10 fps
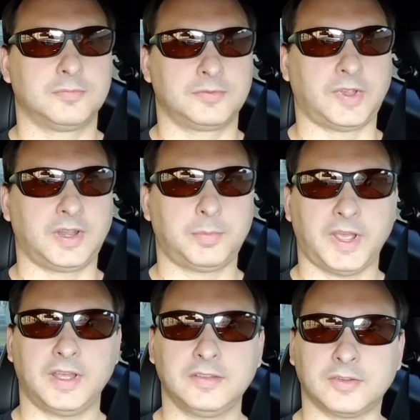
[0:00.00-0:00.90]
sanding
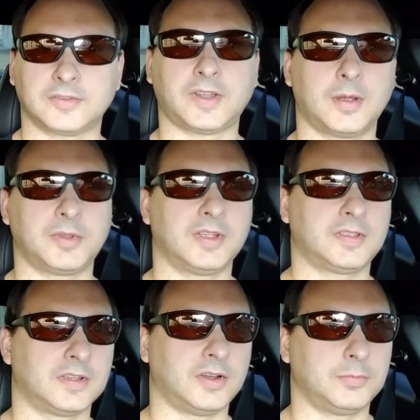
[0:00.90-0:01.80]
pad, so it's time to
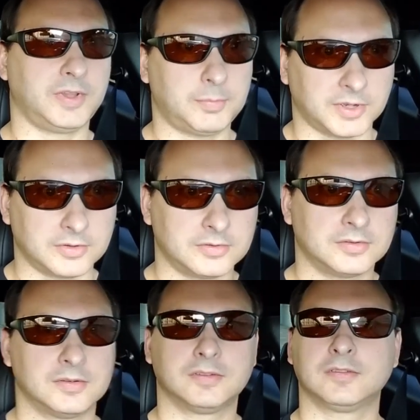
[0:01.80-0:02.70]
hit the Home Depot.
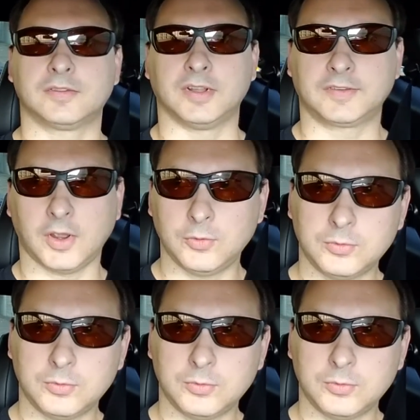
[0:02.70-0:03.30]
So let's go.